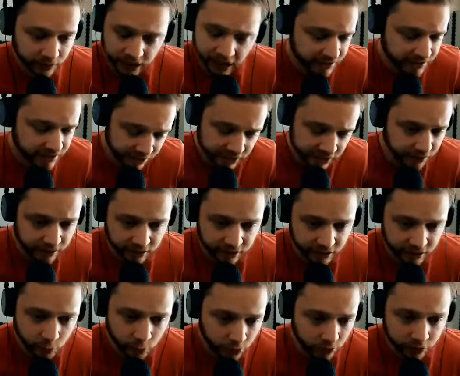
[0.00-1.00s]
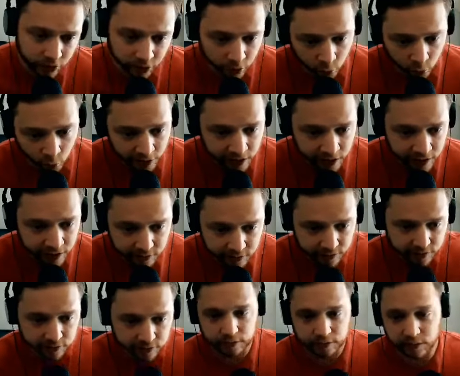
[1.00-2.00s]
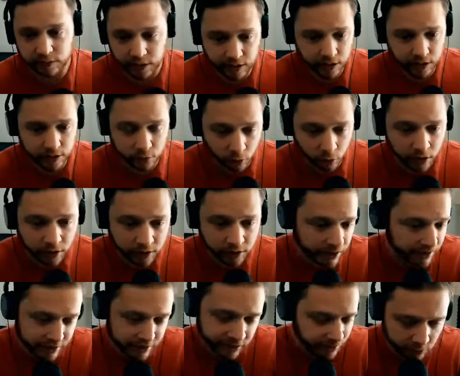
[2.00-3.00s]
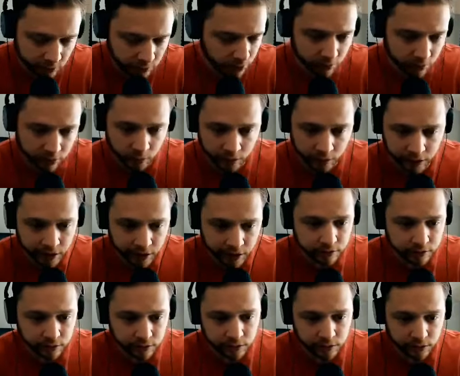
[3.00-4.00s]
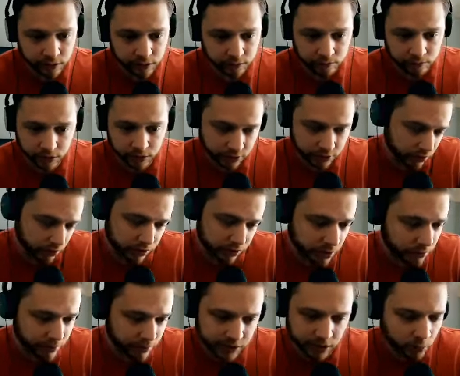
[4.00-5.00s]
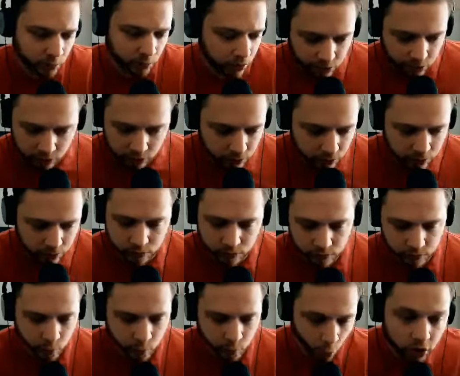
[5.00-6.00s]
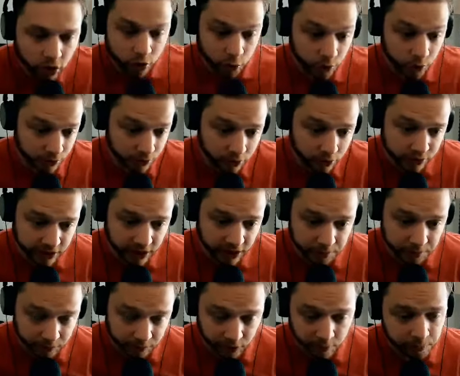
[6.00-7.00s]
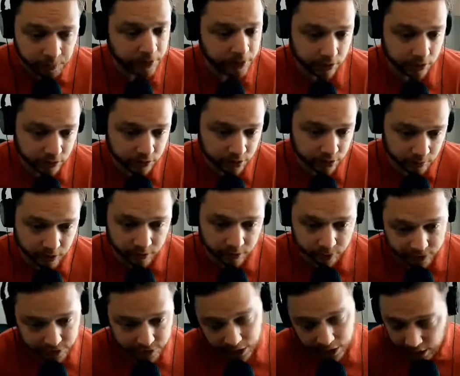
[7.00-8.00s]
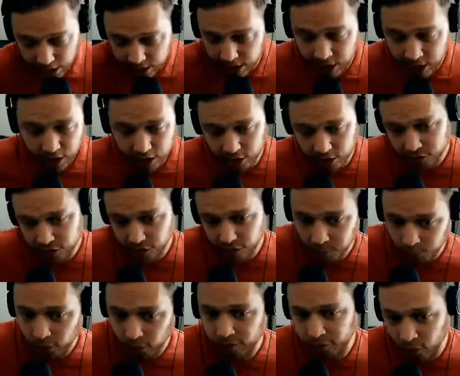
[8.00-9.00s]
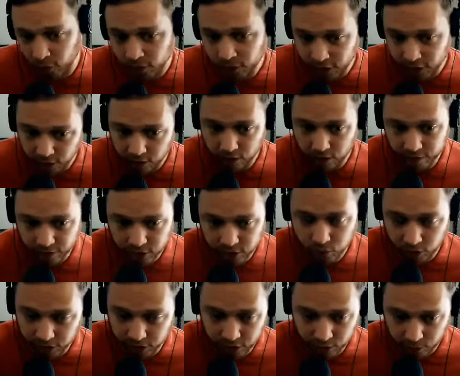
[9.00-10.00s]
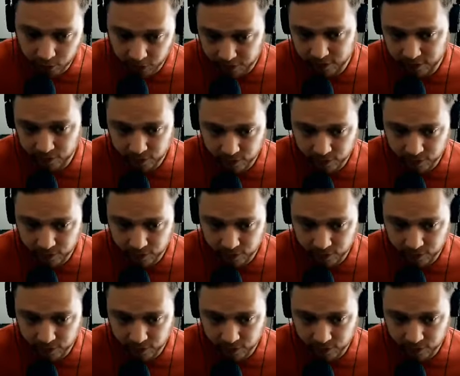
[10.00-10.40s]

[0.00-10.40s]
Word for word: I didn't think we were going to win it, is one. I didn't think we were going to win it because there's going to be someone who works with those types of companies who's going to be able to say, hey, here's our portfolio of us working with